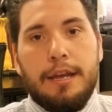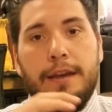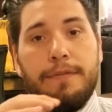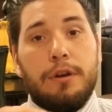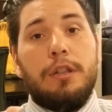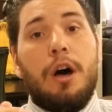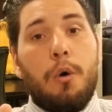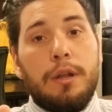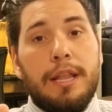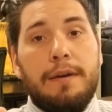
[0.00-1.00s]
If you're a
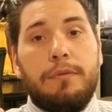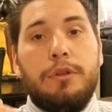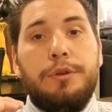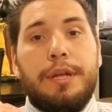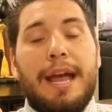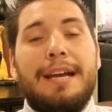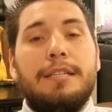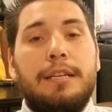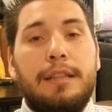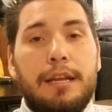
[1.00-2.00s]
lower level, you could
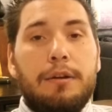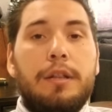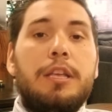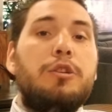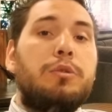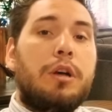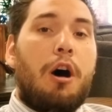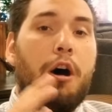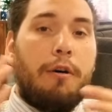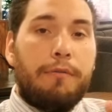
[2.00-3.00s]
actually literally use
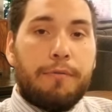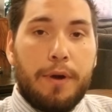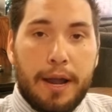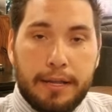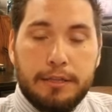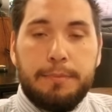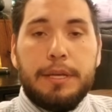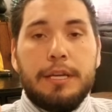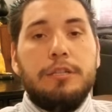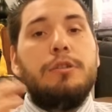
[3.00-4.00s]
all friends,
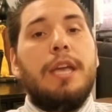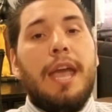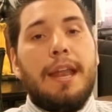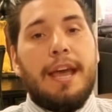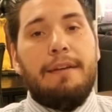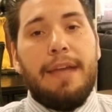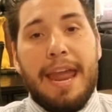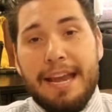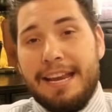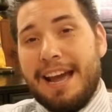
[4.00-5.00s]
because you can have
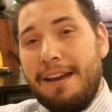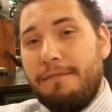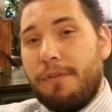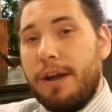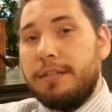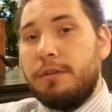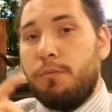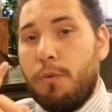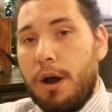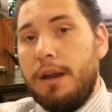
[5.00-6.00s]
89 friends
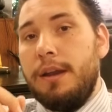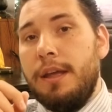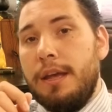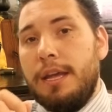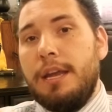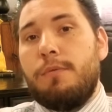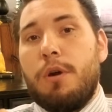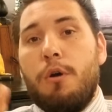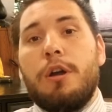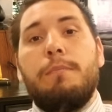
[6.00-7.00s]
in one
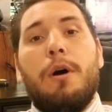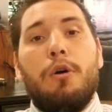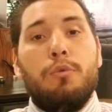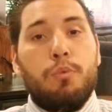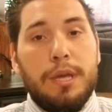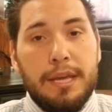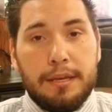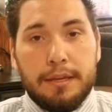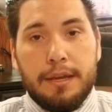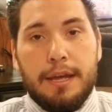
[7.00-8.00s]
heroic mode
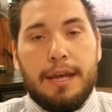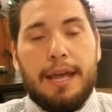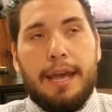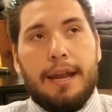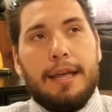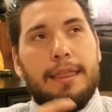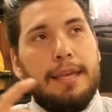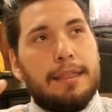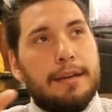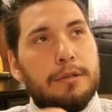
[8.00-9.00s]
week. And I
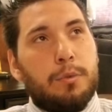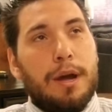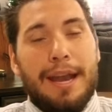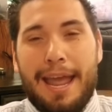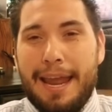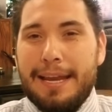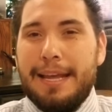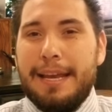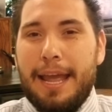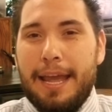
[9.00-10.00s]
think there's 8
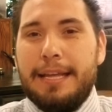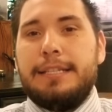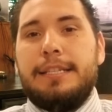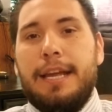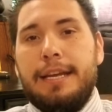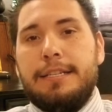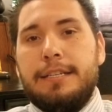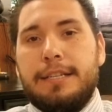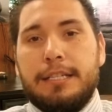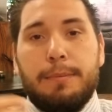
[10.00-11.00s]
and 8
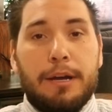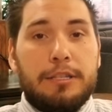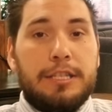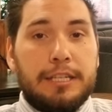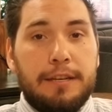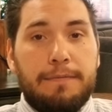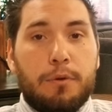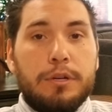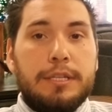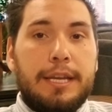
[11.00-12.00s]
stages. That's about
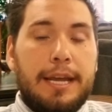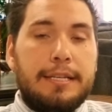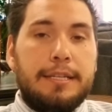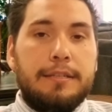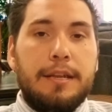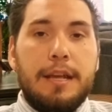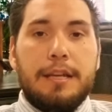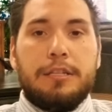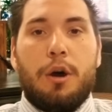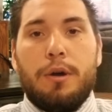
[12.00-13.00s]
64 stages.
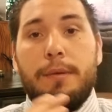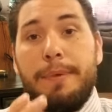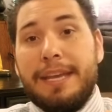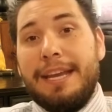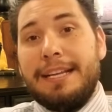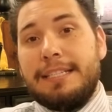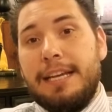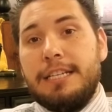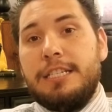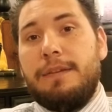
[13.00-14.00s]
So in the beginning
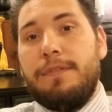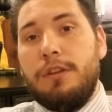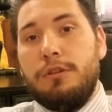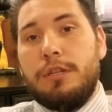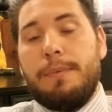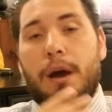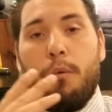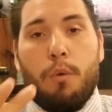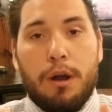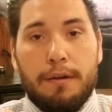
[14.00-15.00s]
stages, if you used
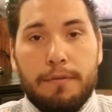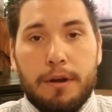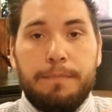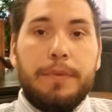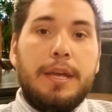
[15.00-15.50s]
about one of them,